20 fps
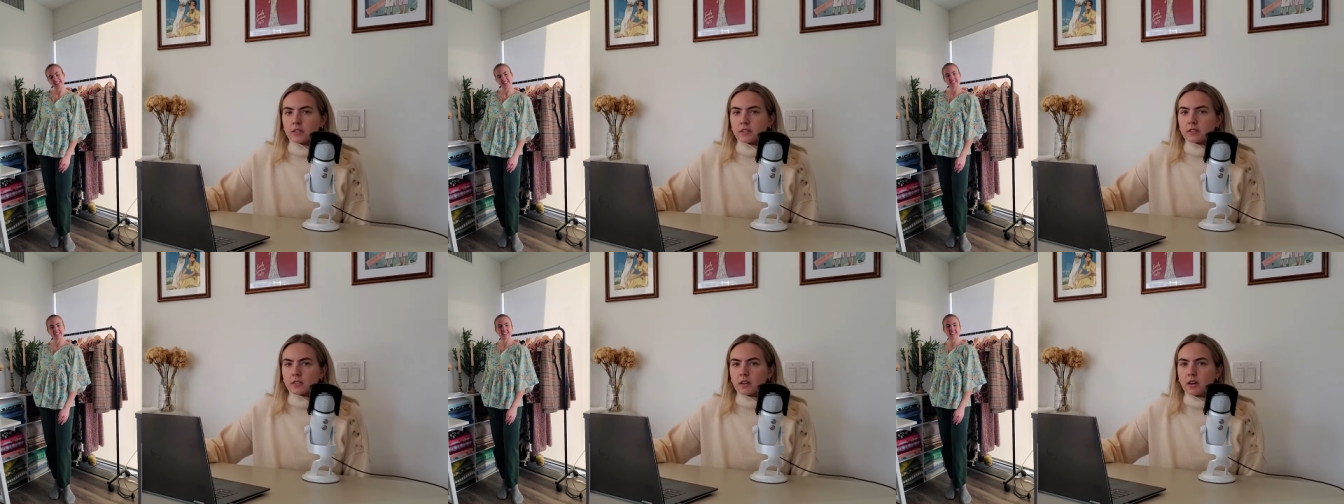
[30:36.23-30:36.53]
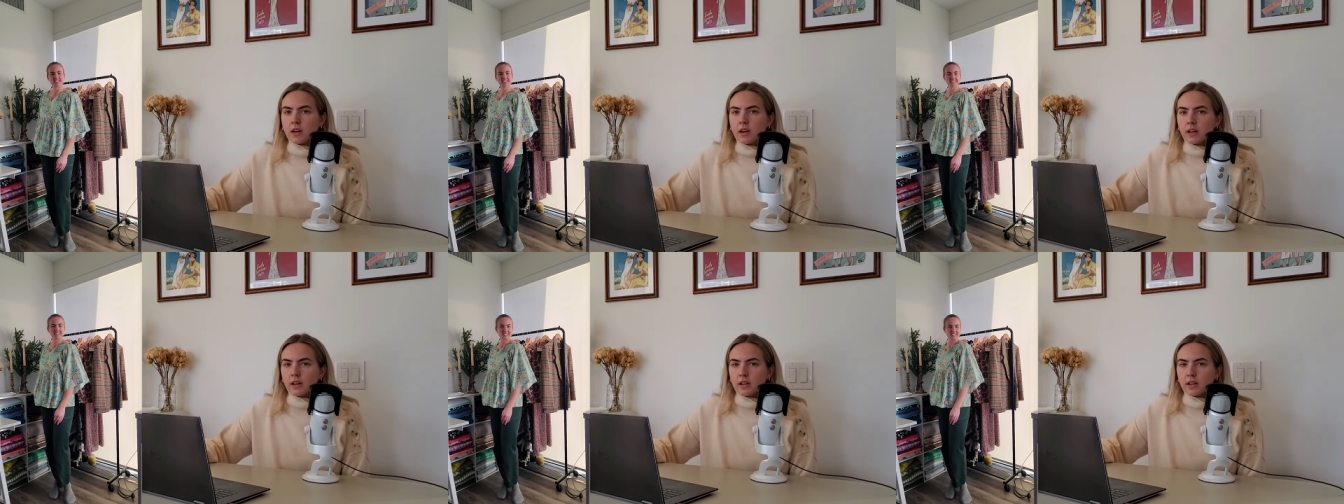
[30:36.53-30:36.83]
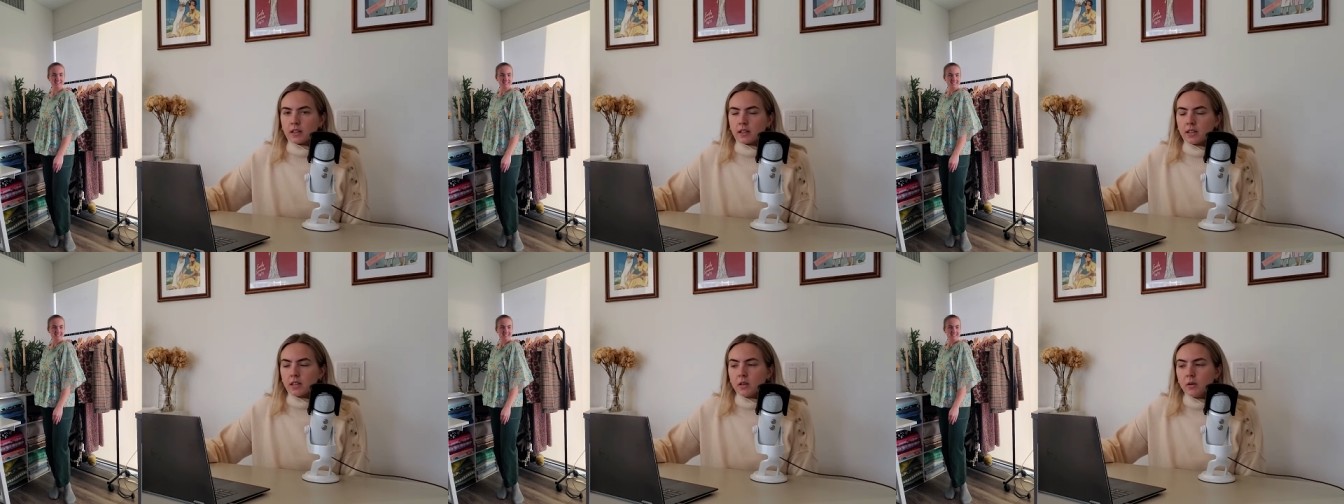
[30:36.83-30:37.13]
It's got a
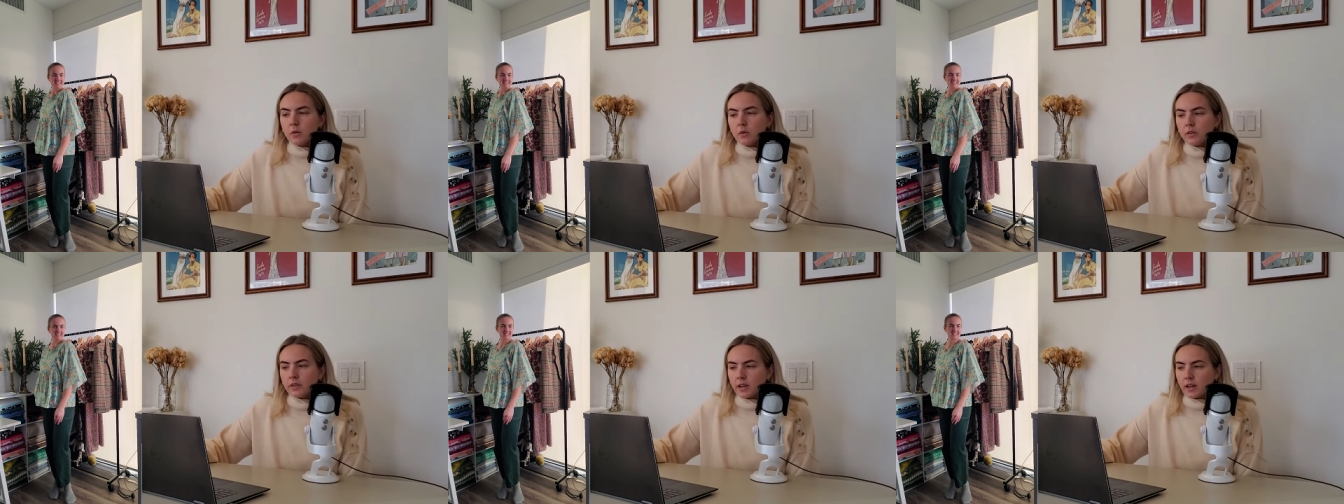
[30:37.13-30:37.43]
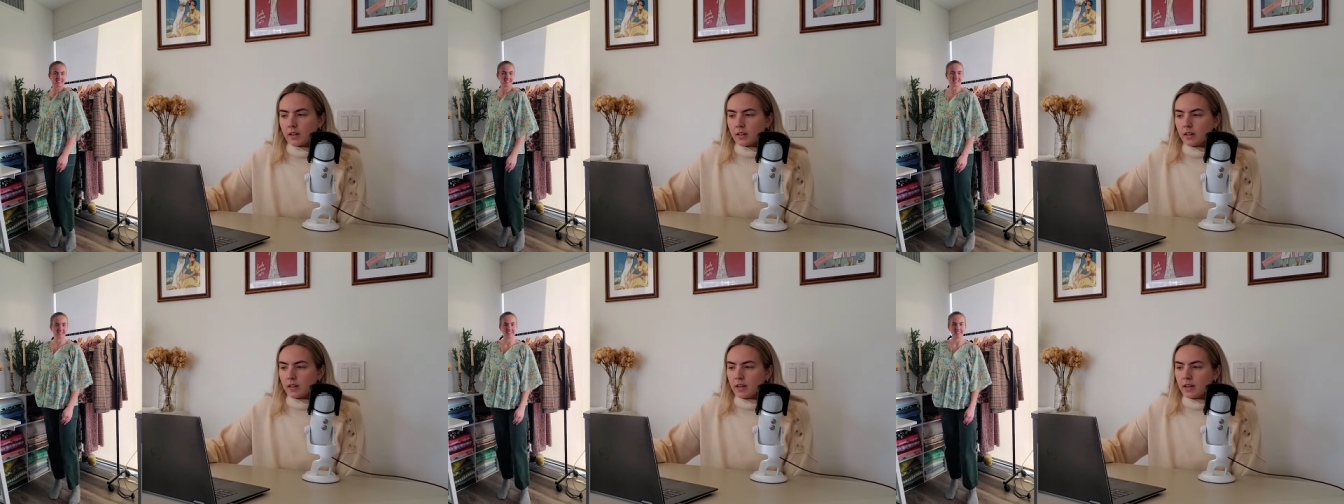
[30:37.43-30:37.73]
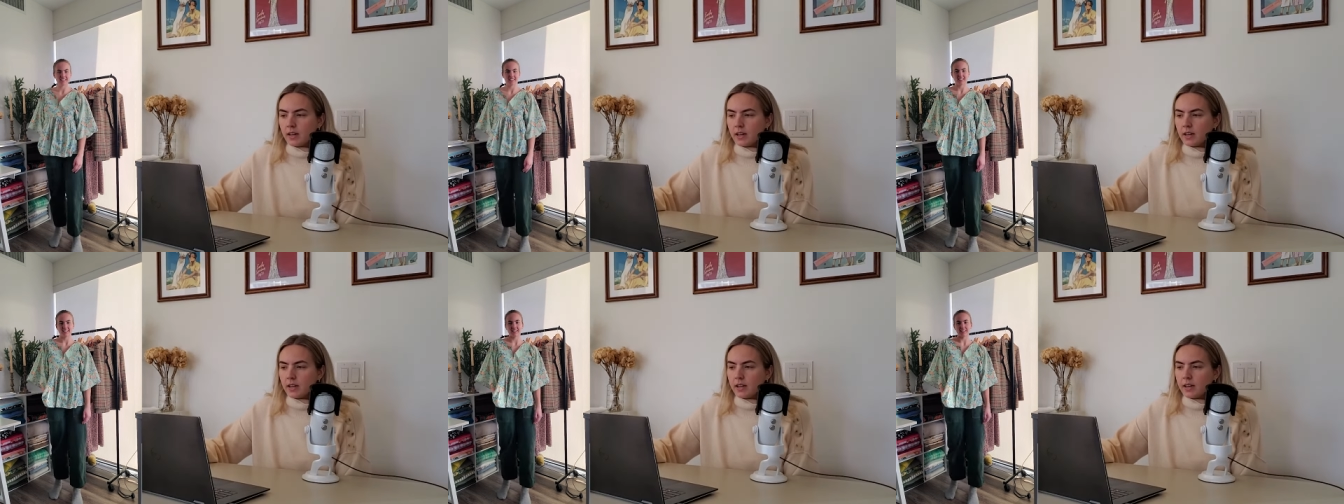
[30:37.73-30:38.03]
keyhole
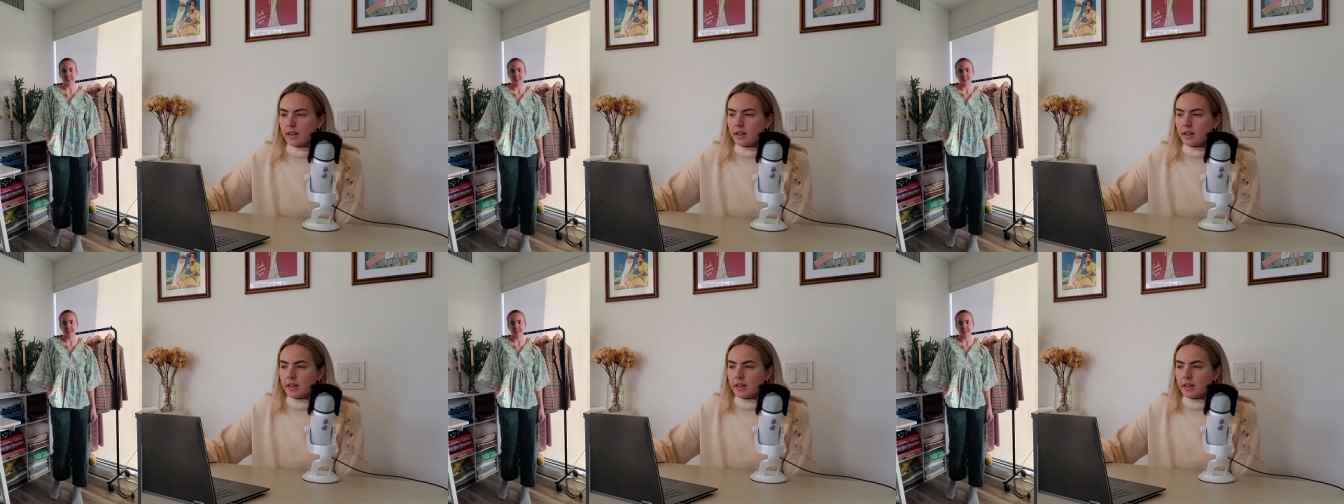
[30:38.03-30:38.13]
neckline